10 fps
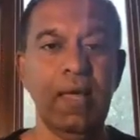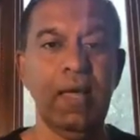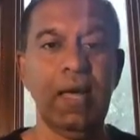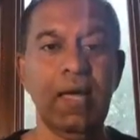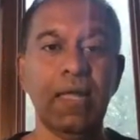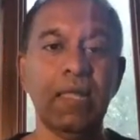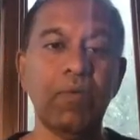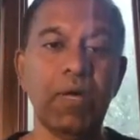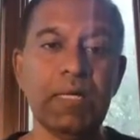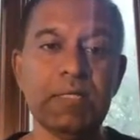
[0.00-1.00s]
Another
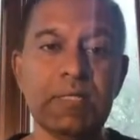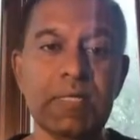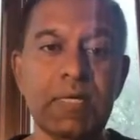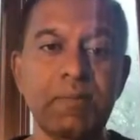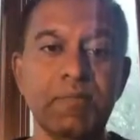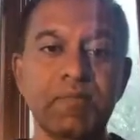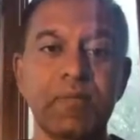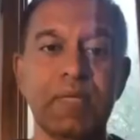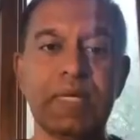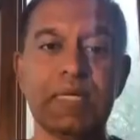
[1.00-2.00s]
one is
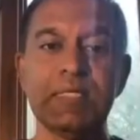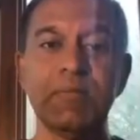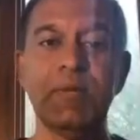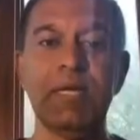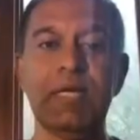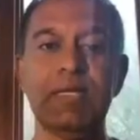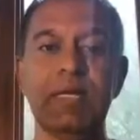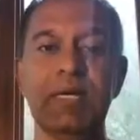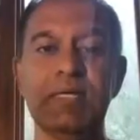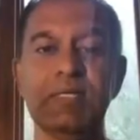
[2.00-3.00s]
the customer
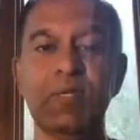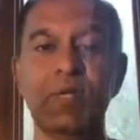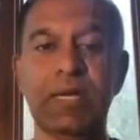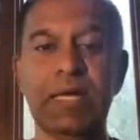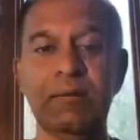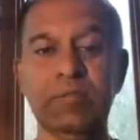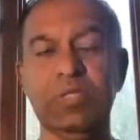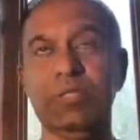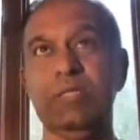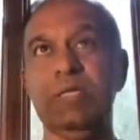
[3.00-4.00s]
data is not
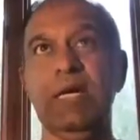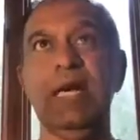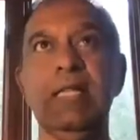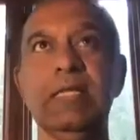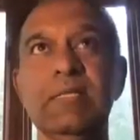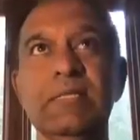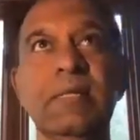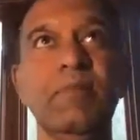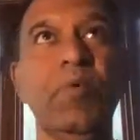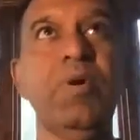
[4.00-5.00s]
captured. And this is
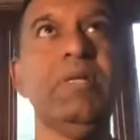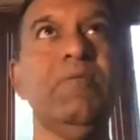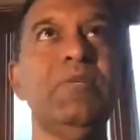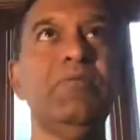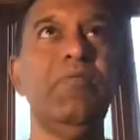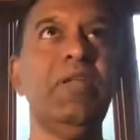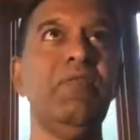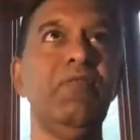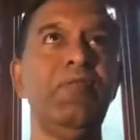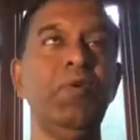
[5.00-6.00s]
a point which very
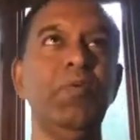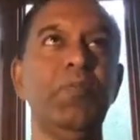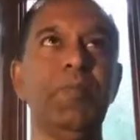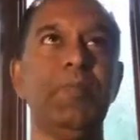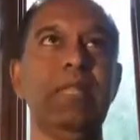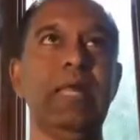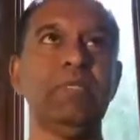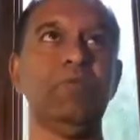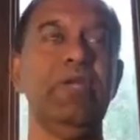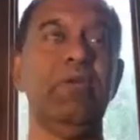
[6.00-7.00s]
few people
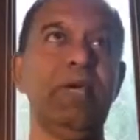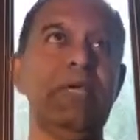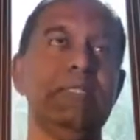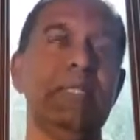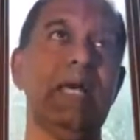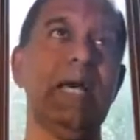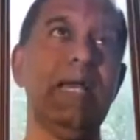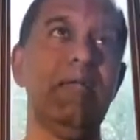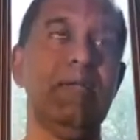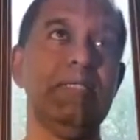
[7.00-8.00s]
actually raise, and
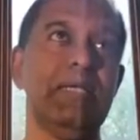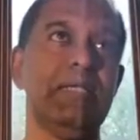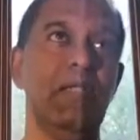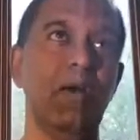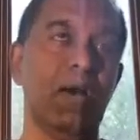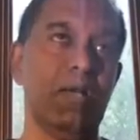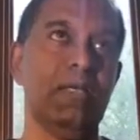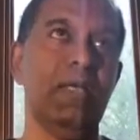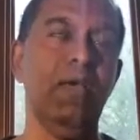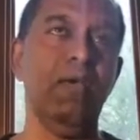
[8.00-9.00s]
I raise that a lot.
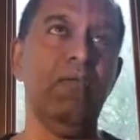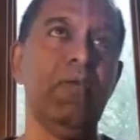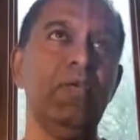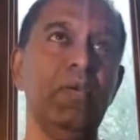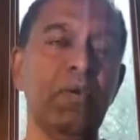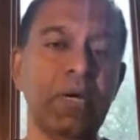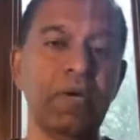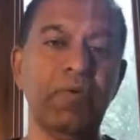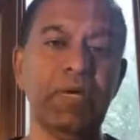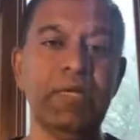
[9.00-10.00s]
When you are
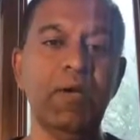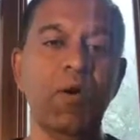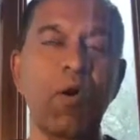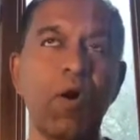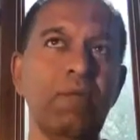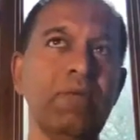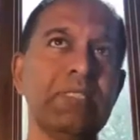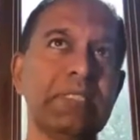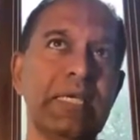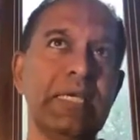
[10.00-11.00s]
creating,
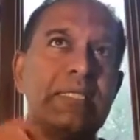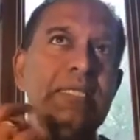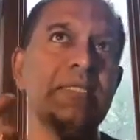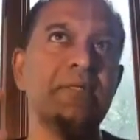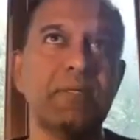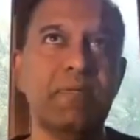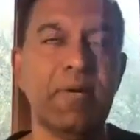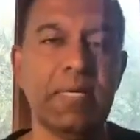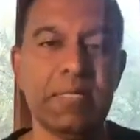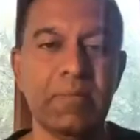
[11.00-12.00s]
always think in terms of
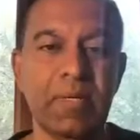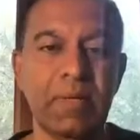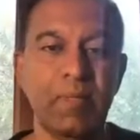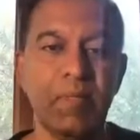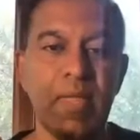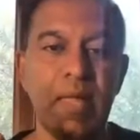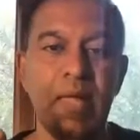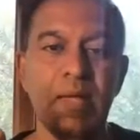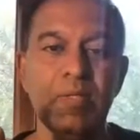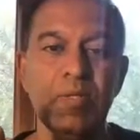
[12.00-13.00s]
customer.
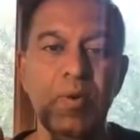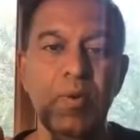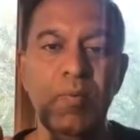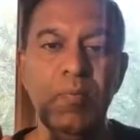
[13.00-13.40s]
So